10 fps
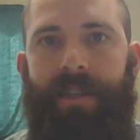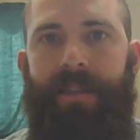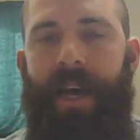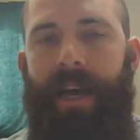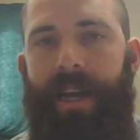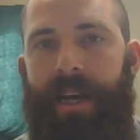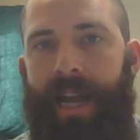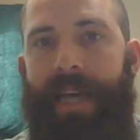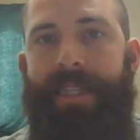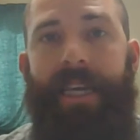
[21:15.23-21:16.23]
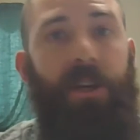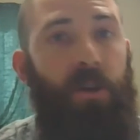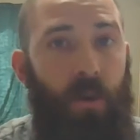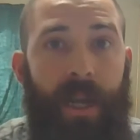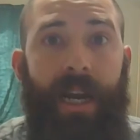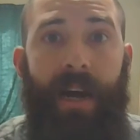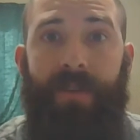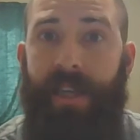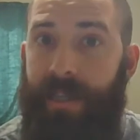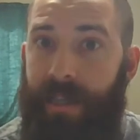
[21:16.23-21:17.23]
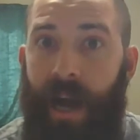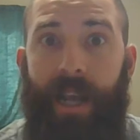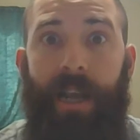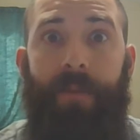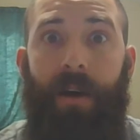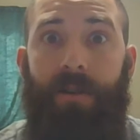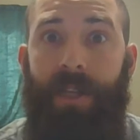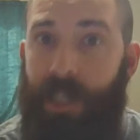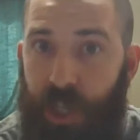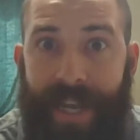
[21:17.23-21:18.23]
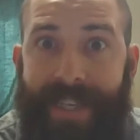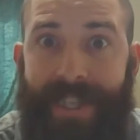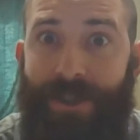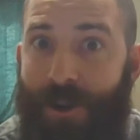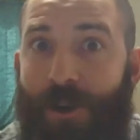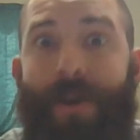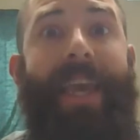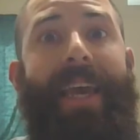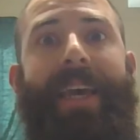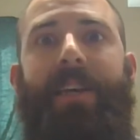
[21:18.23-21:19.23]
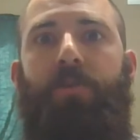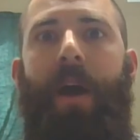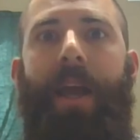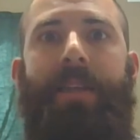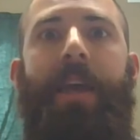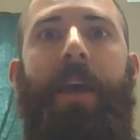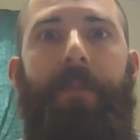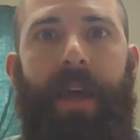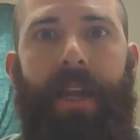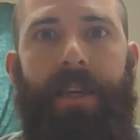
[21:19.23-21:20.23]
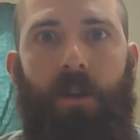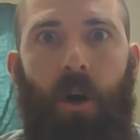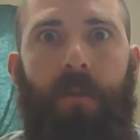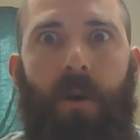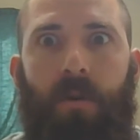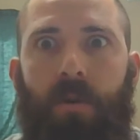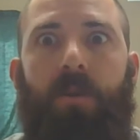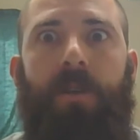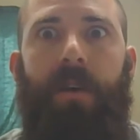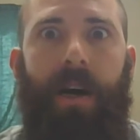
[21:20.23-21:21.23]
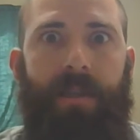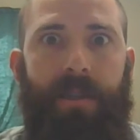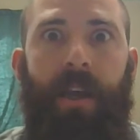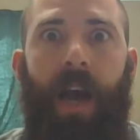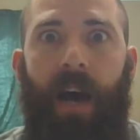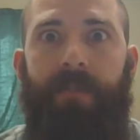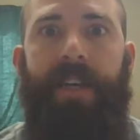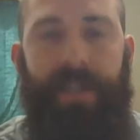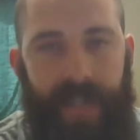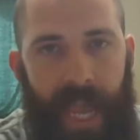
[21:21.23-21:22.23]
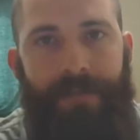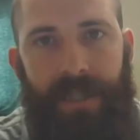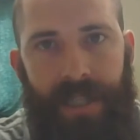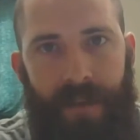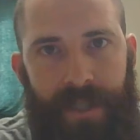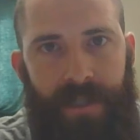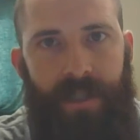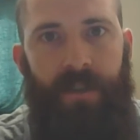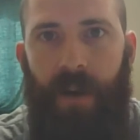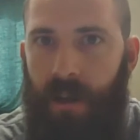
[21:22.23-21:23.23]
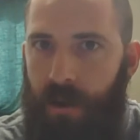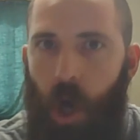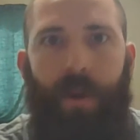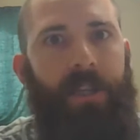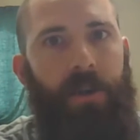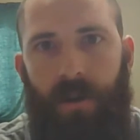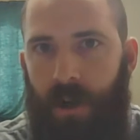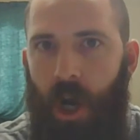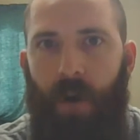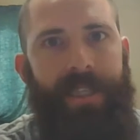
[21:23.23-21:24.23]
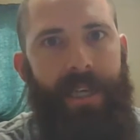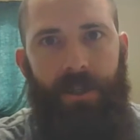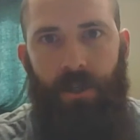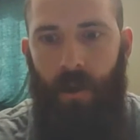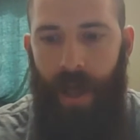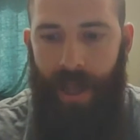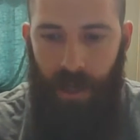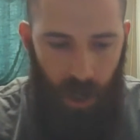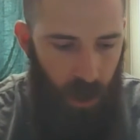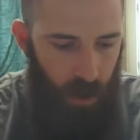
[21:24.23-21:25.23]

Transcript: Nicene Creed obviously is talking about Jesus, who he is, right? That he is homoousios, of the same substance as the Father, co-eternal, co-essential, and